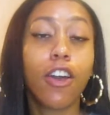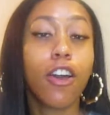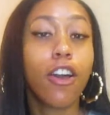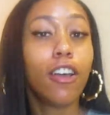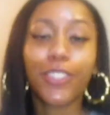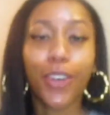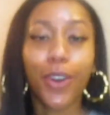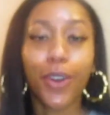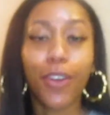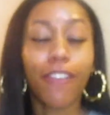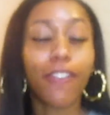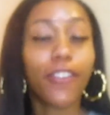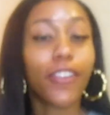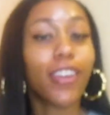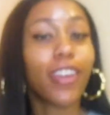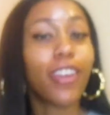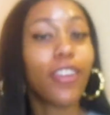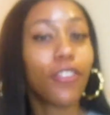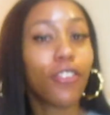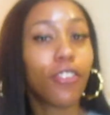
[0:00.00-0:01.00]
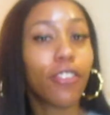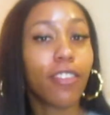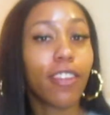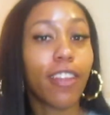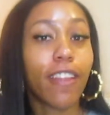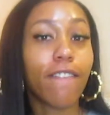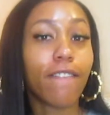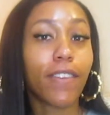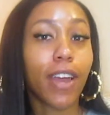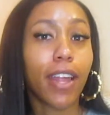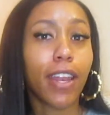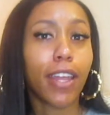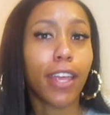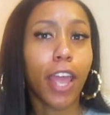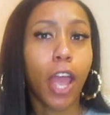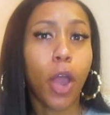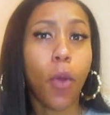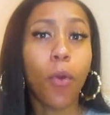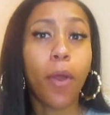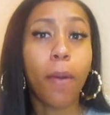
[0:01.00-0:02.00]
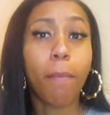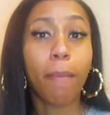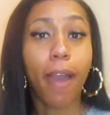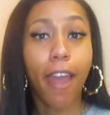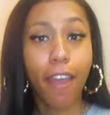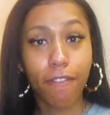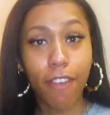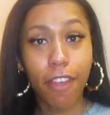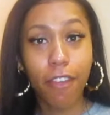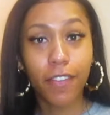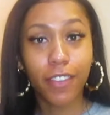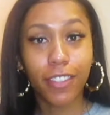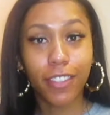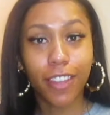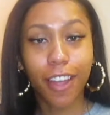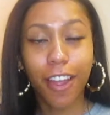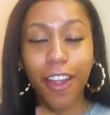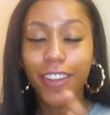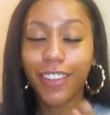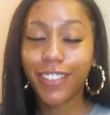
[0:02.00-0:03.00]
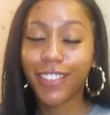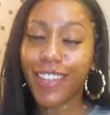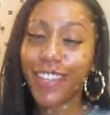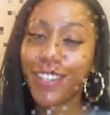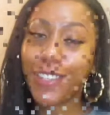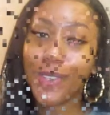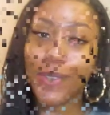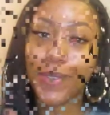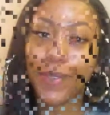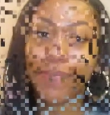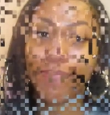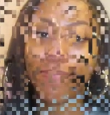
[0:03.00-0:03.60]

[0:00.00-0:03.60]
So if you're interested in finding out what my favorites are, stay tuned.